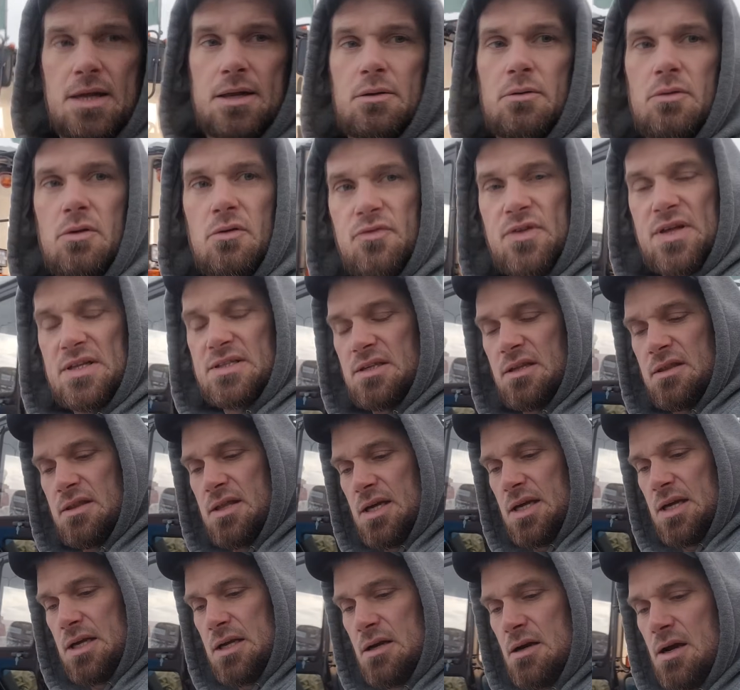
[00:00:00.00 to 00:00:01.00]
don't know if that's a
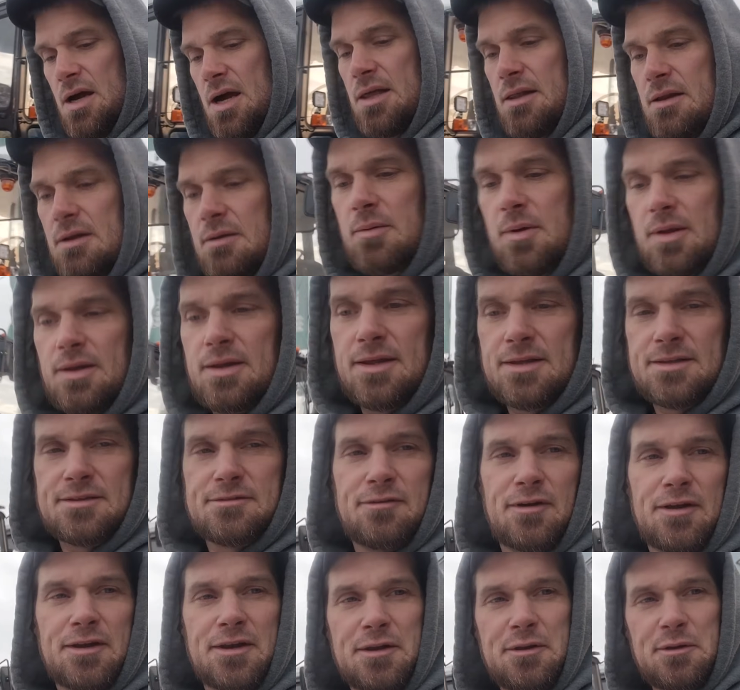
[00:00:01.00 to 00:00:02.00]
thing here either, but it's
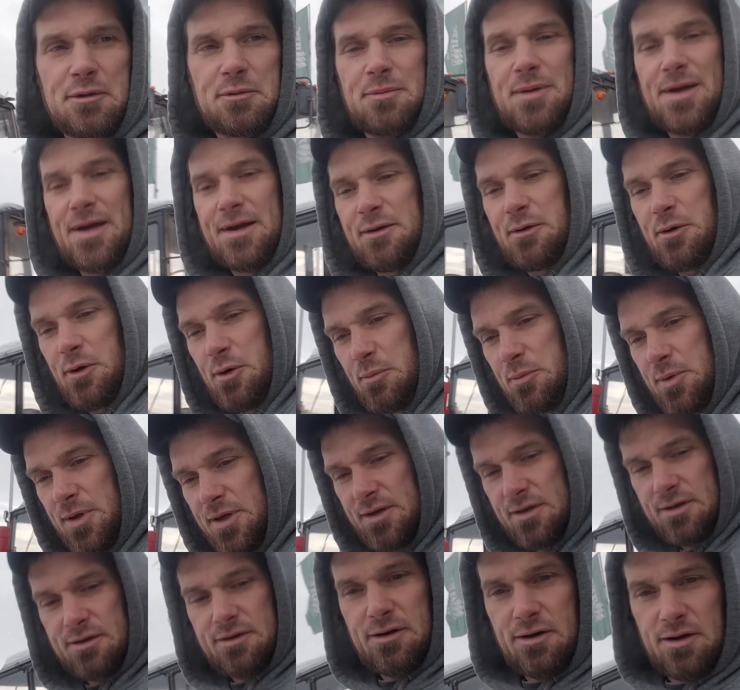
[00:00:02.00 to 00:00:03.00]
fun to do back home. You
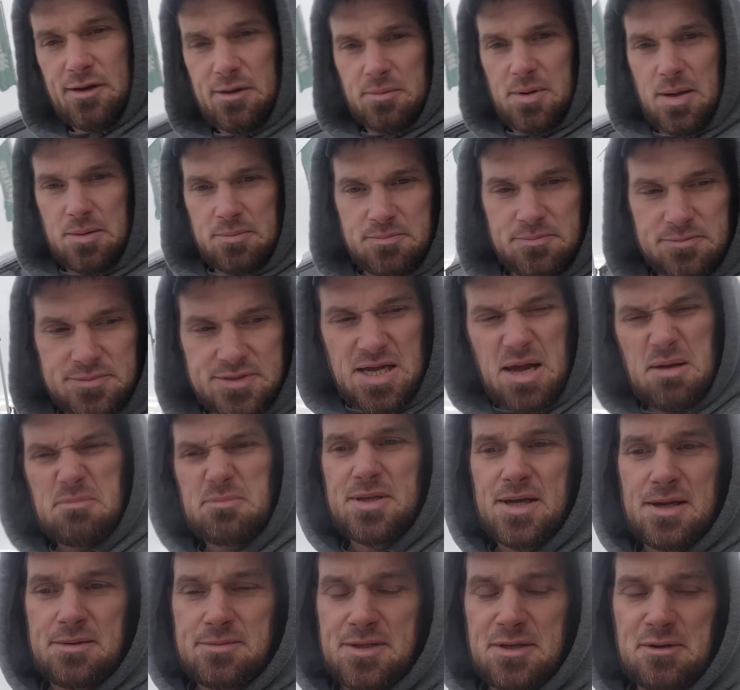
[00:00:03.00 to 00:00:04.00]
can call them up
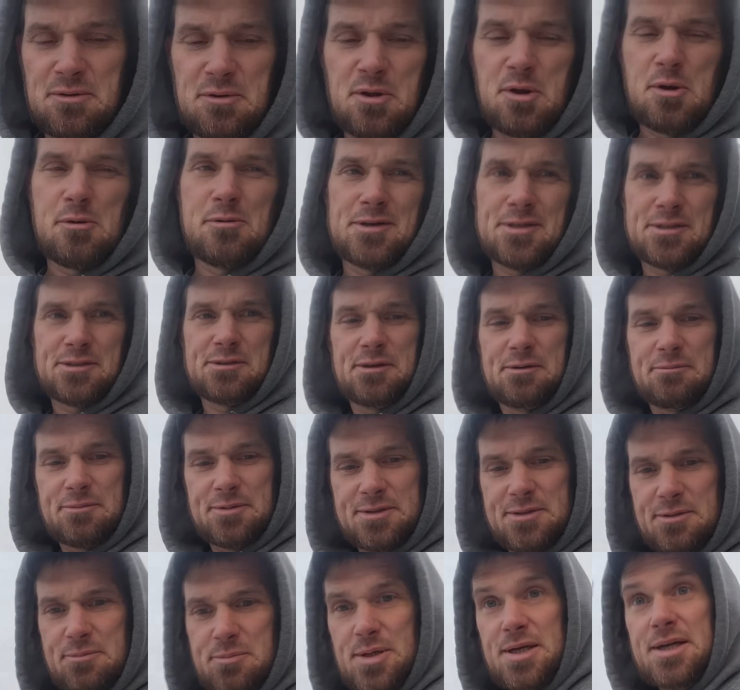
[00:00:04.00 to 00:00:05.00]
sometimes. They don't always do it, but
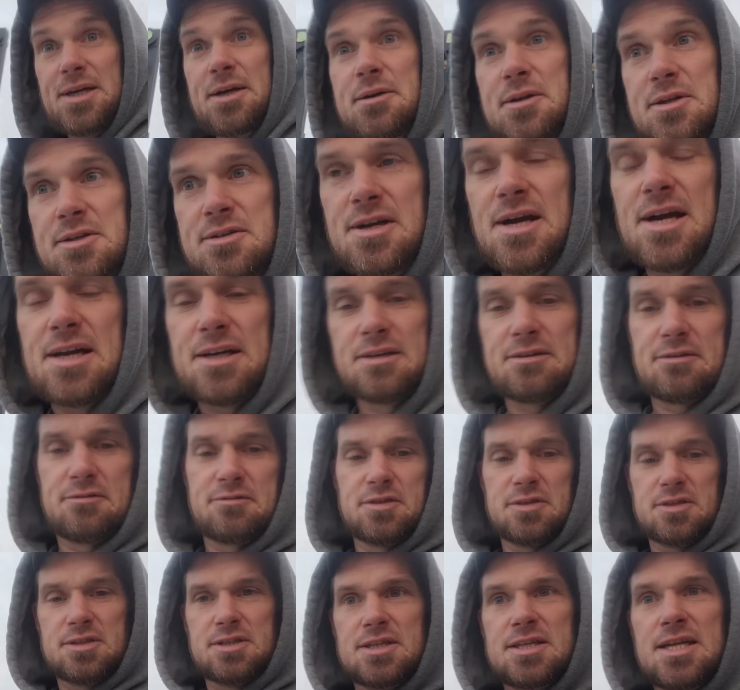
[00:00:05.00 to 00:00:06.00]
they'll bring out a tractor for
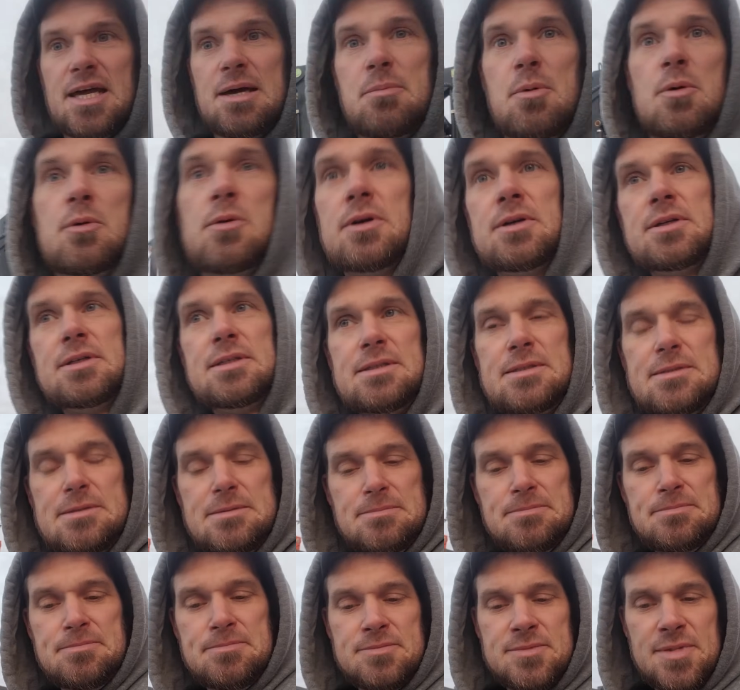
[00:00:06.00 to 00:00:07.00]
you to demo.
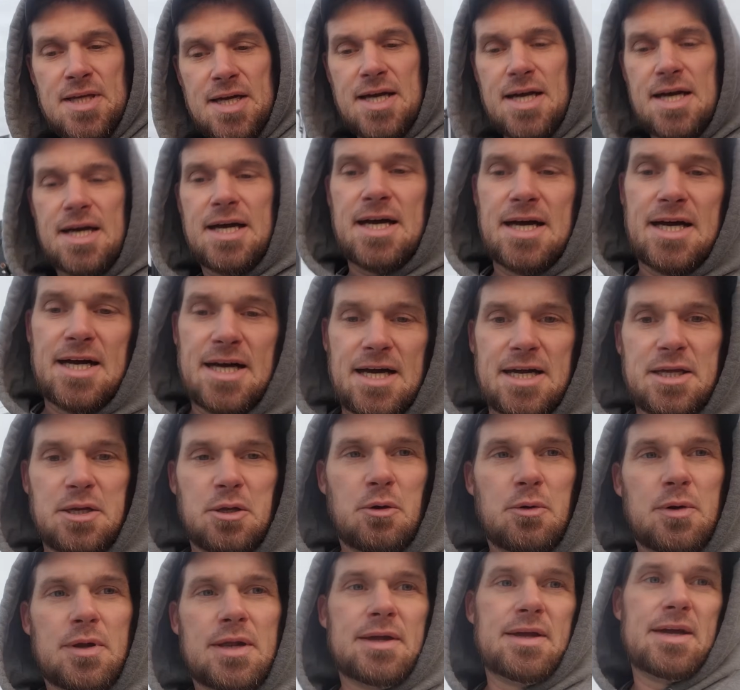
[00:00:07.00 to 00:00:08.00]
I know
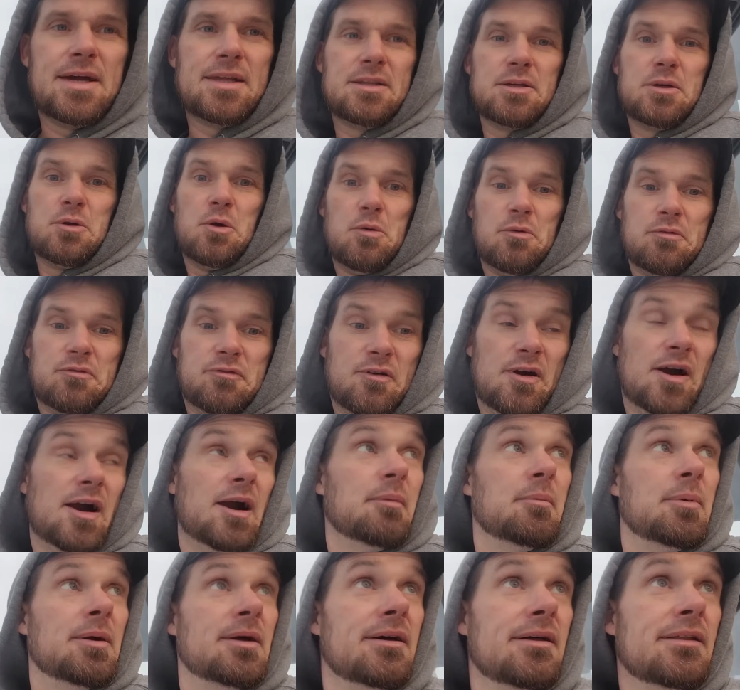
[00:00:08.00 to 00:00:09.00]
when I had the goat
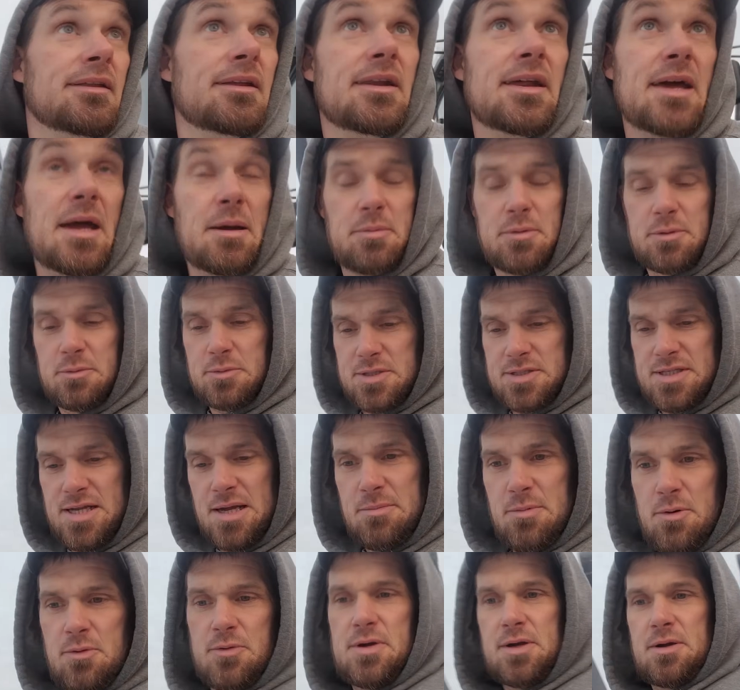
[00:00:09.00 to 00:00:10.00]
farm, the neighbor was
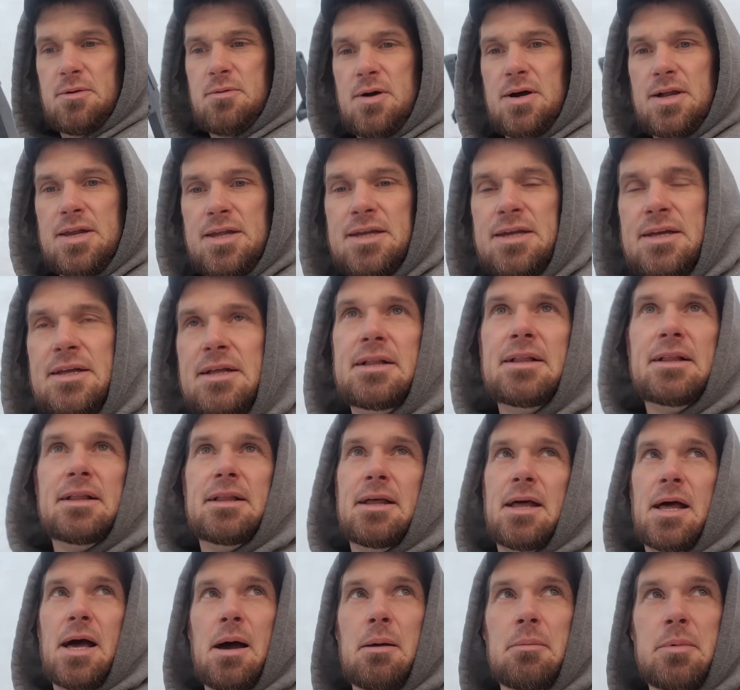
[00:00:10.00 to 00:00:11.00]
demoing one.
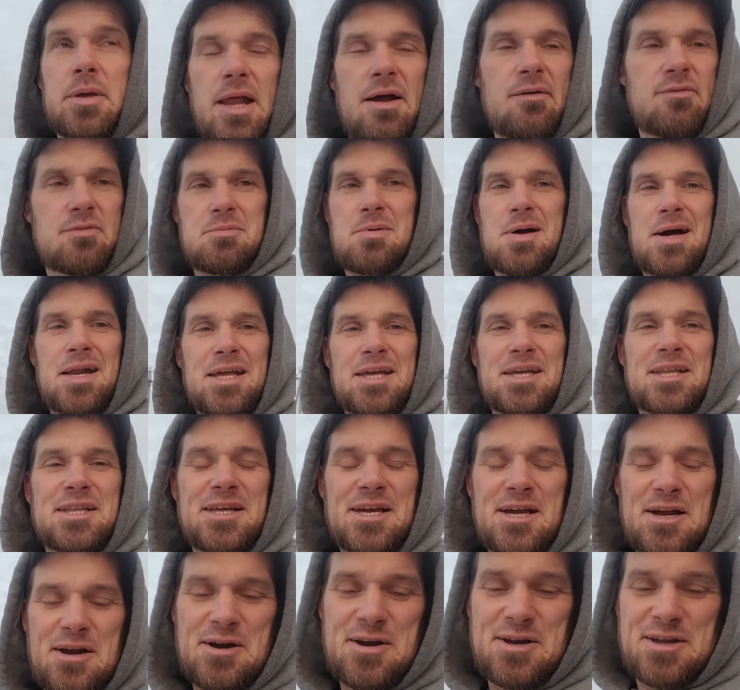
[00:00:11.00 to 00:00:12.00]
I mean, everybody in the
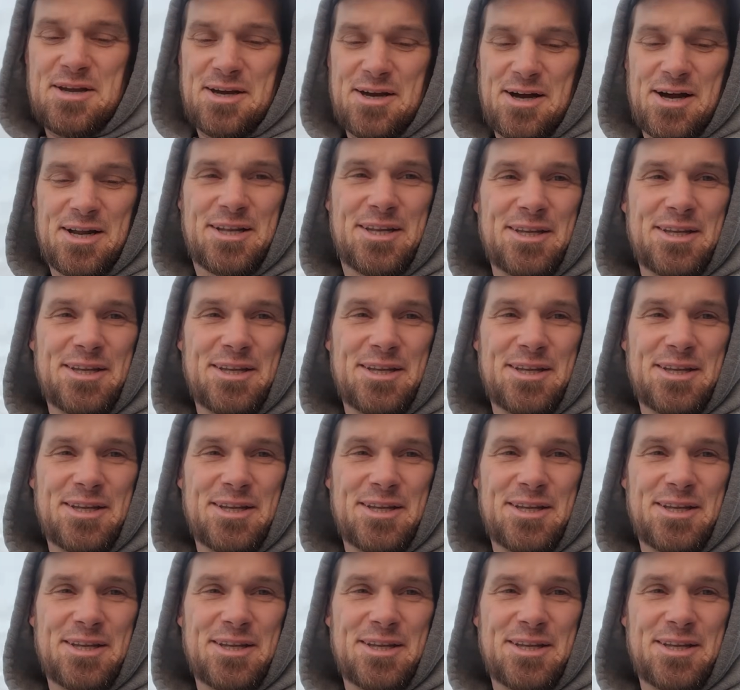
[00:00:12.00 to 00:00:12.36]
area got